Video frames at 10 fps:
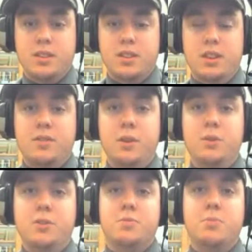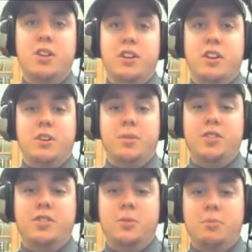If you use smaller
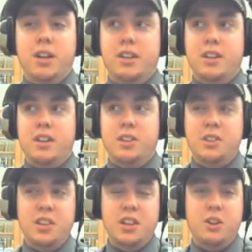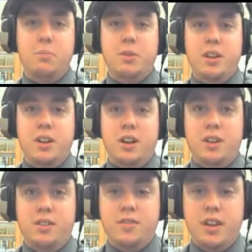increments, you might get a little bit
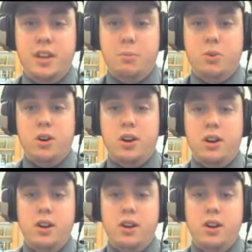of a more